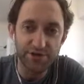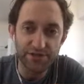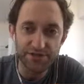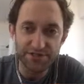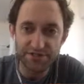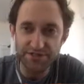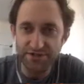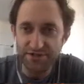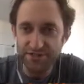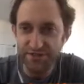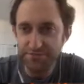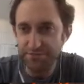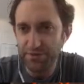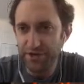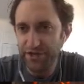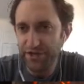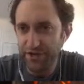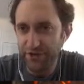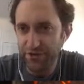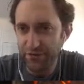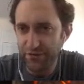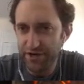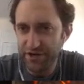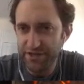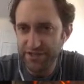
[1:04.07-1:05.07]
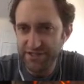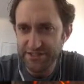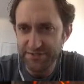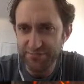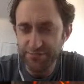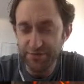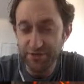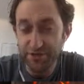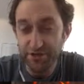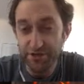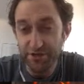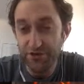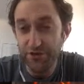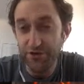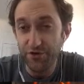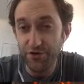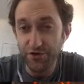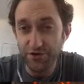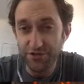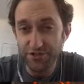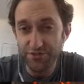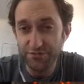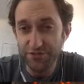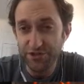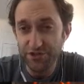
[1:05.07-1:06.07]
answer his big threats, but, you
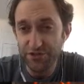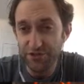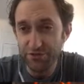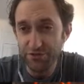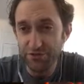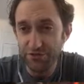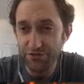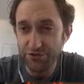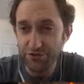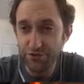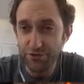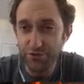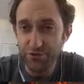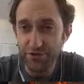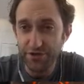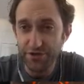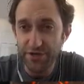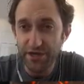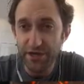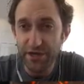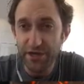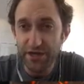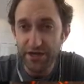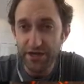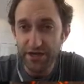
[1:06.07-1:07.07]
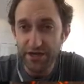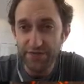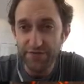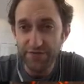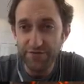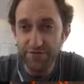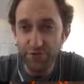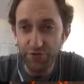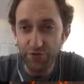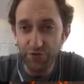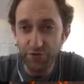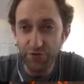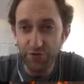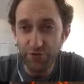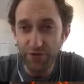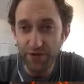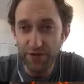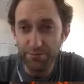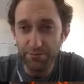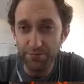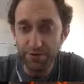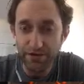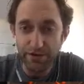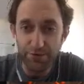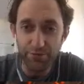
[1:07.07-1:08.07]
know, especially with Druid, if you
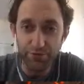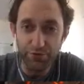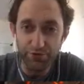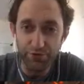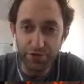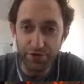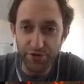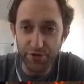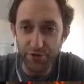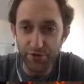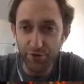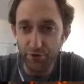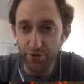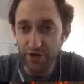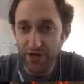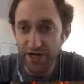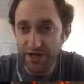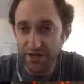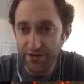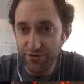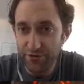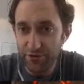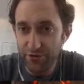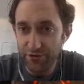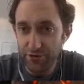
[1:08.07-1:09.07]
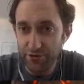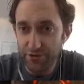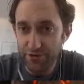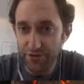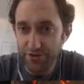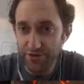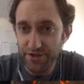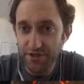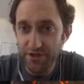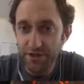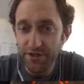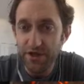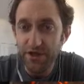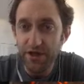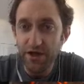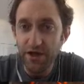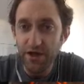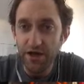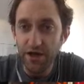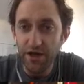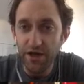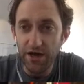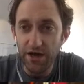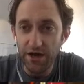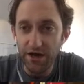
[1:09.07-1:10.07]
ramp up with your wild growth,
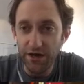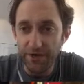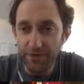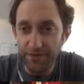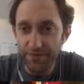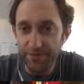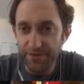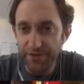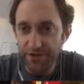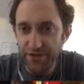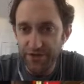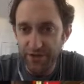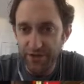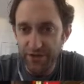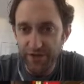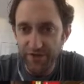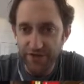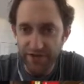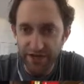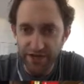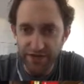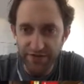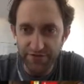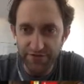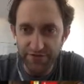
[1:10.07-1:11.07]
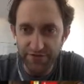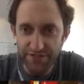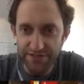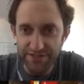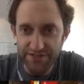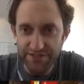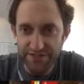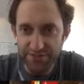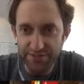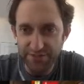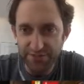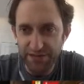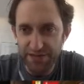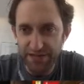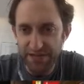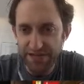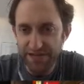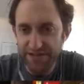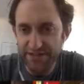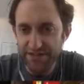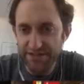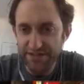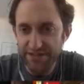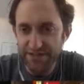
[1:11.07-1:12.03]
you have Innovate to spike out